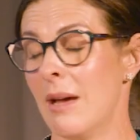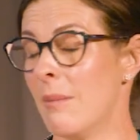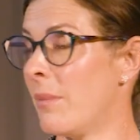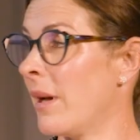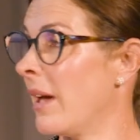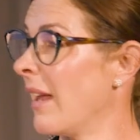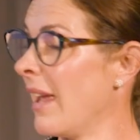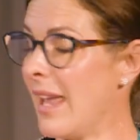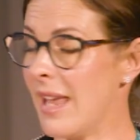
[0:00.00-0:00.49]

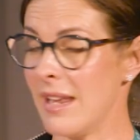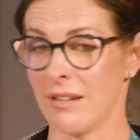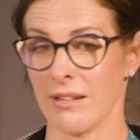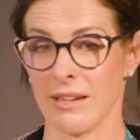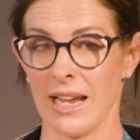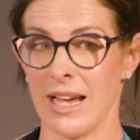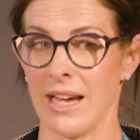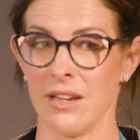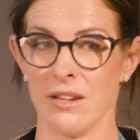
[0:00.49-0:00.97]
but hand
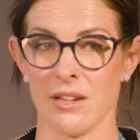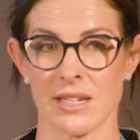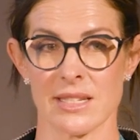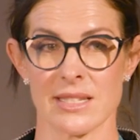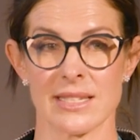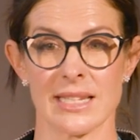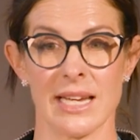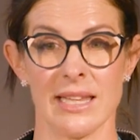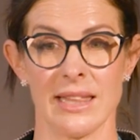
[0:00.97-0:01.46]
on heart, you
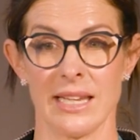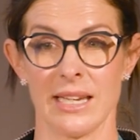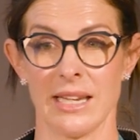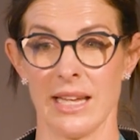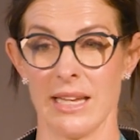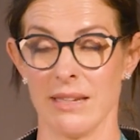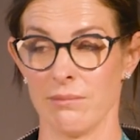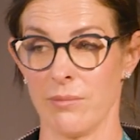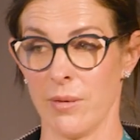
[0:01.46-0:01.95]
can say that
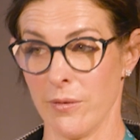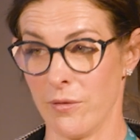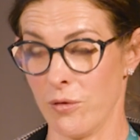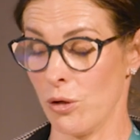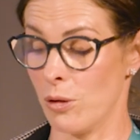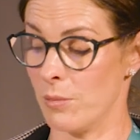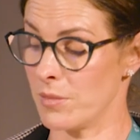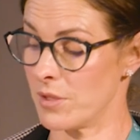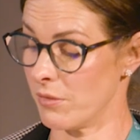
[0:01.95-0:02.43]
it
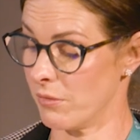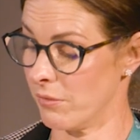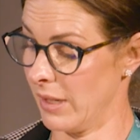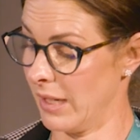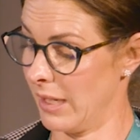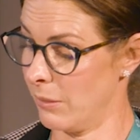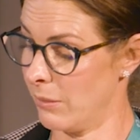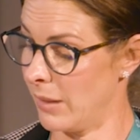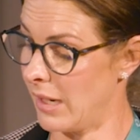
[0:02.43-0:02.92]
performed
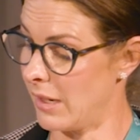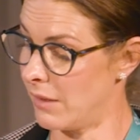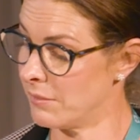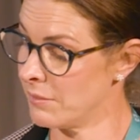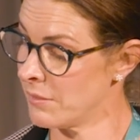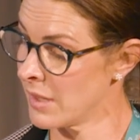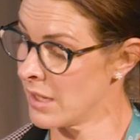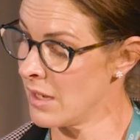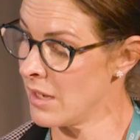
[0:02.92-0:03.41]
really
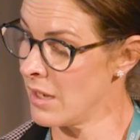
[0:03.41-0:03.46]
well.